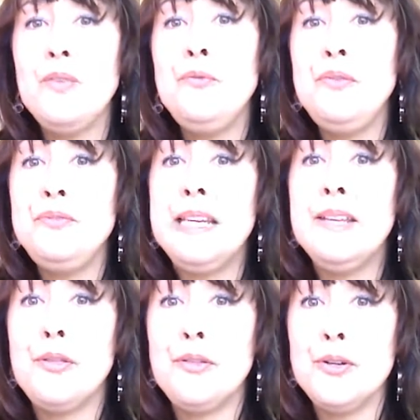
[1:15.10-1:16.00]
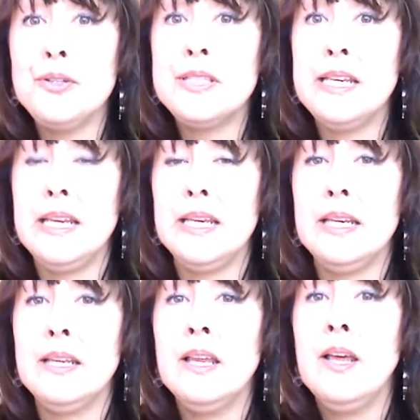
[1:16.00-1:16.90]

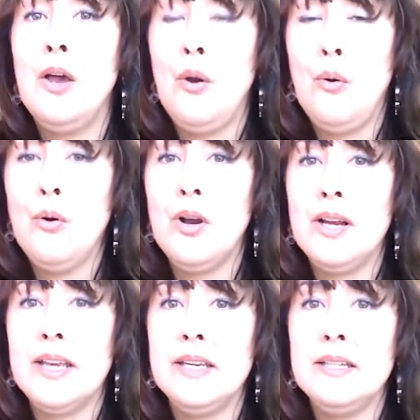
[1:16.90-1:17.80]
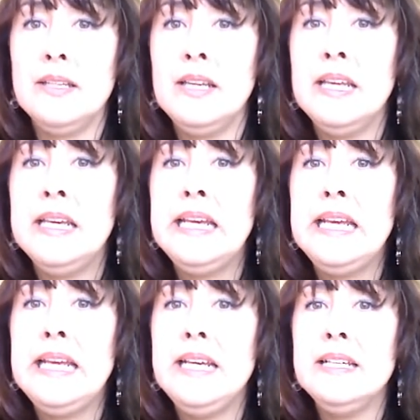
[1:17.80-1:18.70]
1513 Oregon
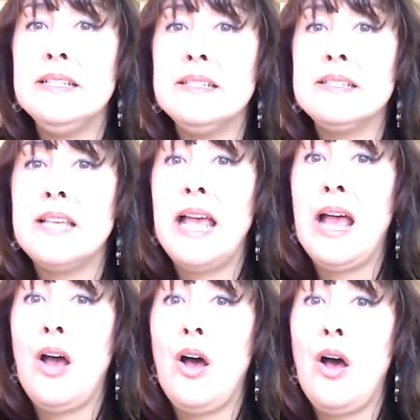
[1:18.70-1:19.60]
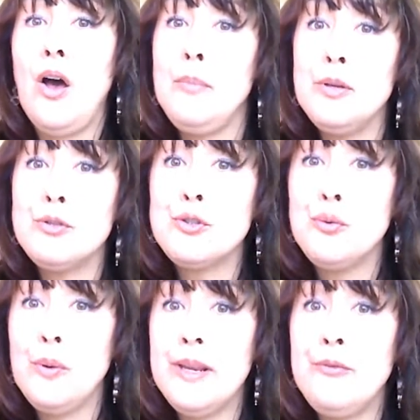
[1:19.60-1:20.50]
is almost
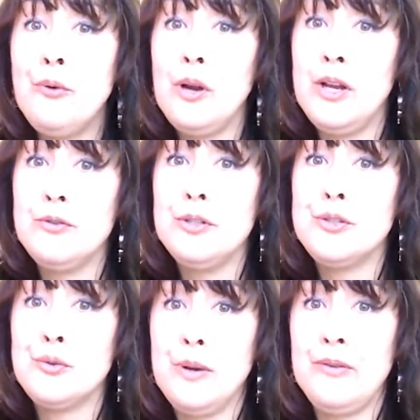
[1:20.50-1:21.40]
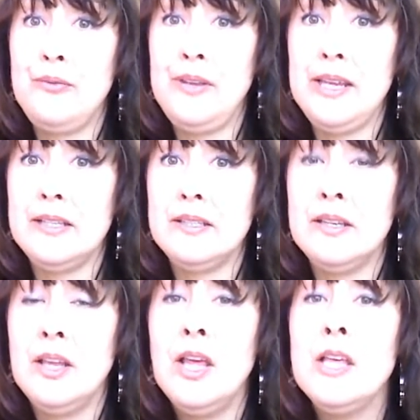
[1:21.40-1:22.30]
2,400 square feet.
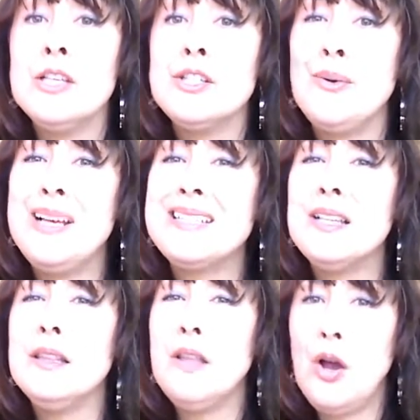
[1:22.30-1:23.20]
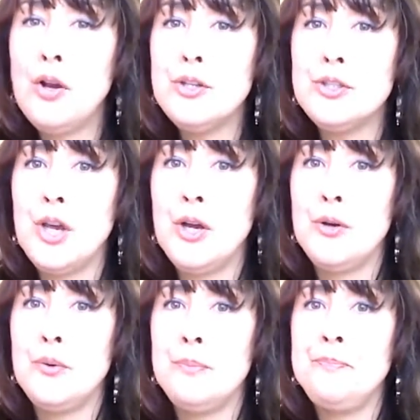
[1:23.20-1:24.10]
So it's a large
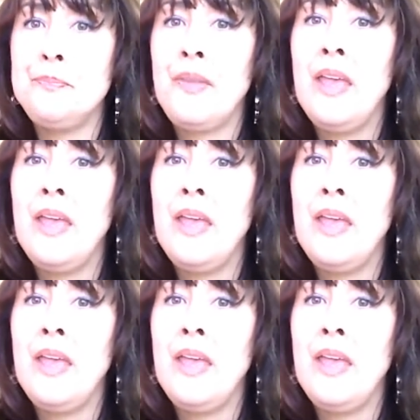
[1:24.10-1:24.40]
home.